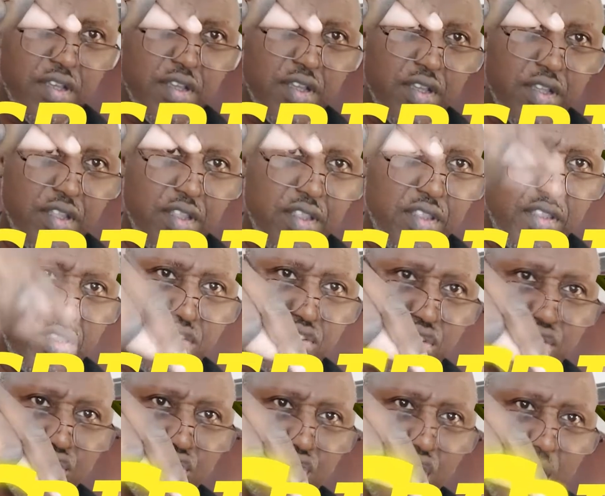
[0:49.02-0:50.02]
the
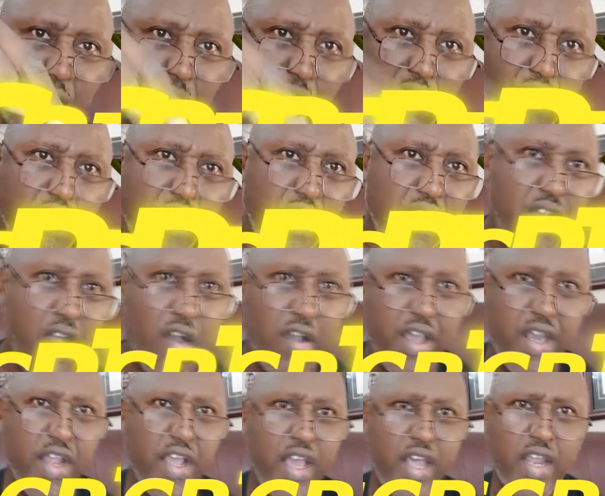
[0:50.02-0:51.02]
subscribe button right now.
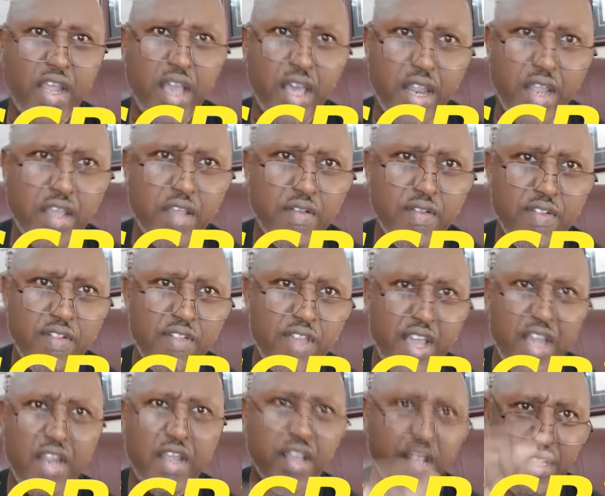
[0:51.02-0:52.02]
Hit it.
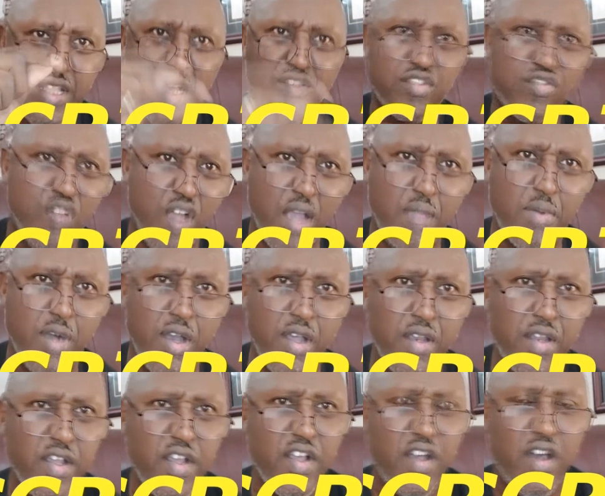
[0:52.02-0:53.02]
Hit that subscribe
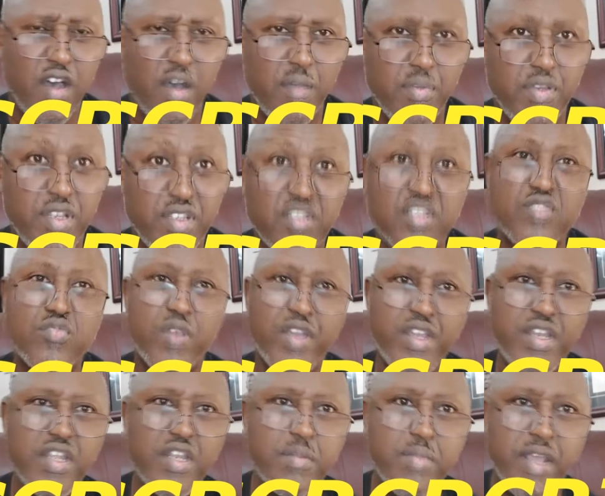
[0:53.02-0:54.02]
button because this is where
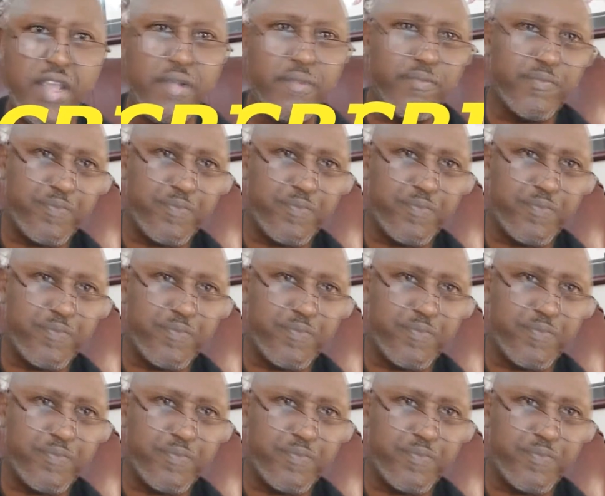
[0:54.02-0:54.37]
you need to be.